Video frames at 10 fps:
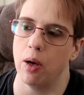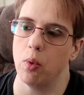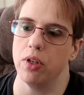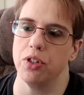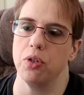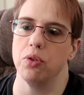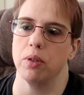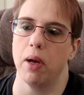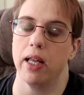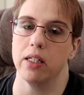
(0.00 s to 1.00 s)
was using
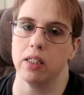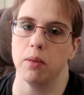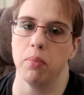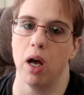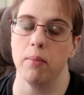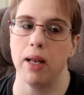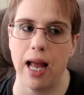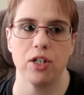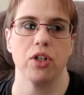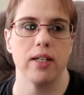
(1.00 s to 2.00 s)
my Instant Pot, but
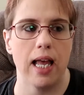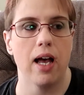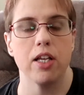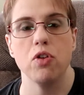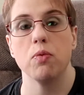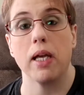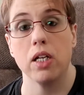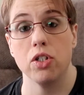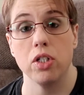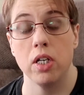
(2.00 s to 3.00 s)
actually now I use my
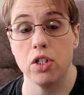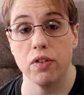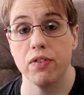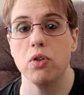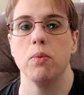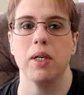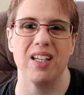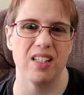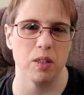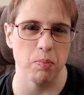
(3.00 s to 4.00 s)
Ninja Foodi
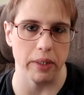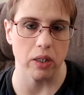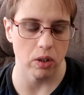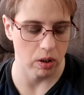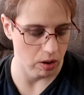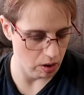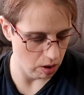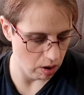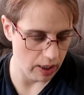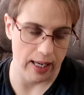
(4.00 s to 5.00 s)
because it's bigger
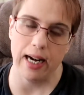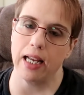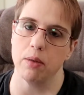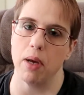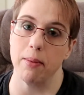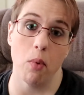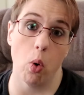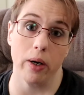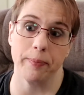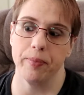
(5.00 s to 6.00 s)
and I can make
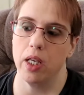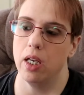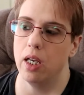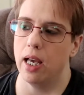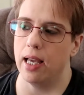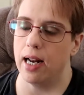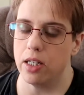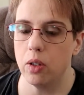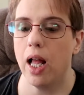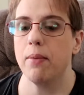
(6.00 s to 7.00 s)
more. And I
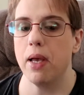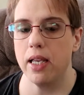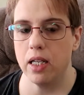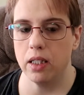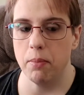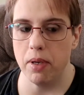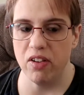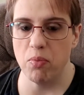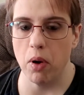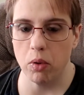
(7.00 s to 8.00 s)
do like making the
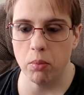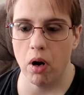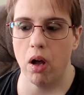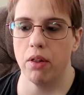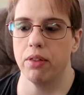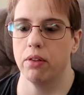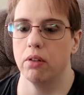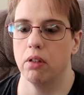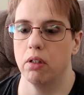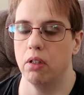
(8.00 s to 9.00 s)
beef bone broth.
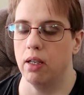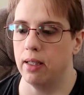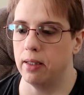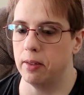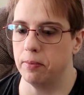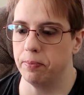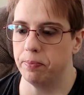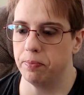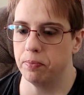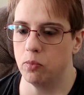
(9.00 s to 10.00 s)
Well,
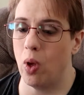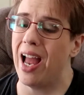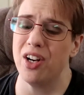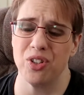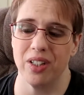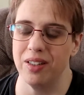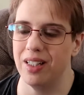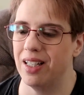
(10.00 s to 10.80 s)
actually,